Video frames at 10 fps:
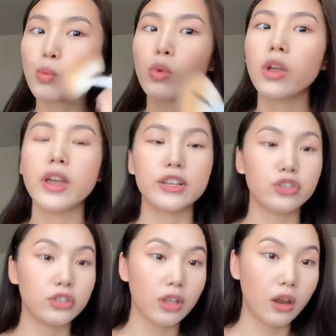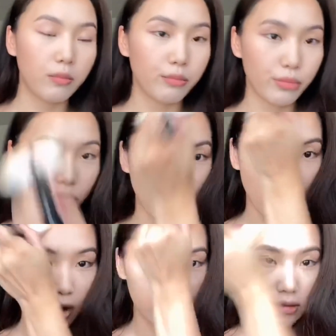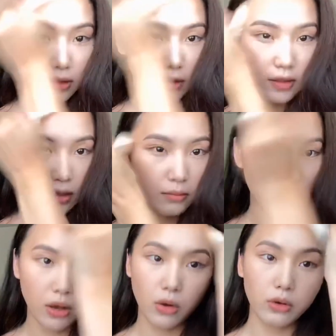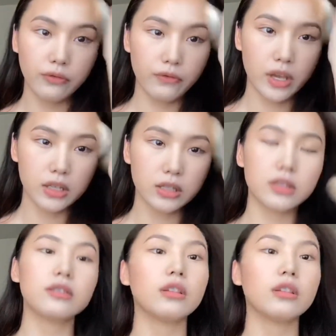And I just bronze my whole face.